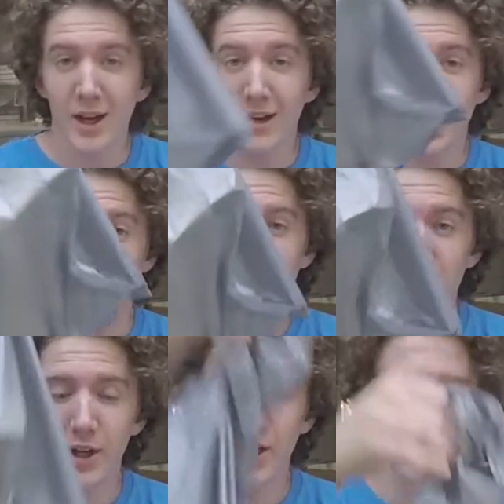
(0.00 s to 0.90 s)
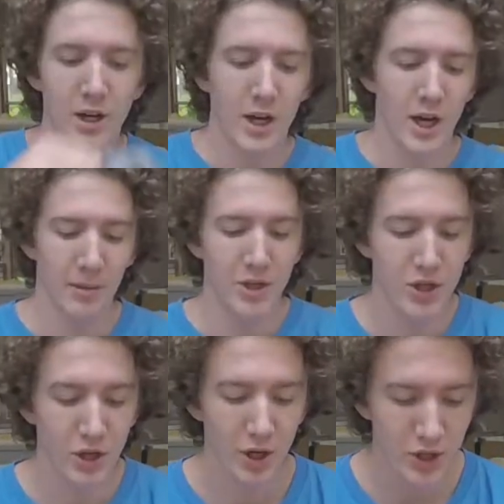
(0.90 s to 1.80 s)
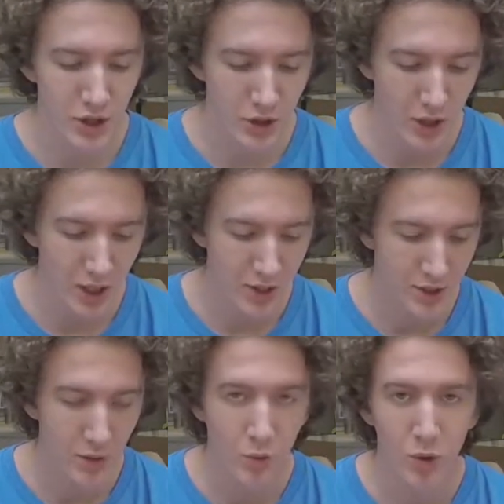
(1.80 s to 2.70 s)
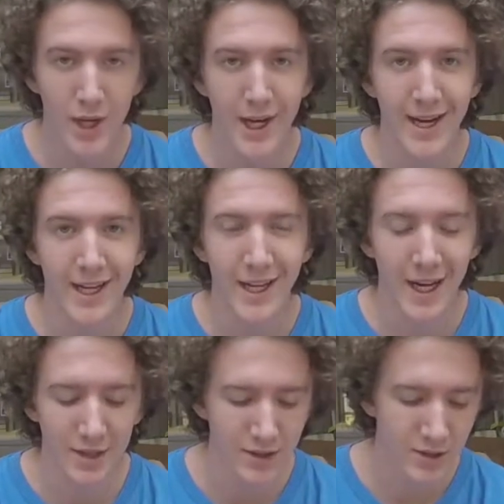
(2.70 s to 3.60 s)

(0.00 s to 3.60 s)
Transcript: Got everything. I'm gonna just go ahead and show you guys what I got.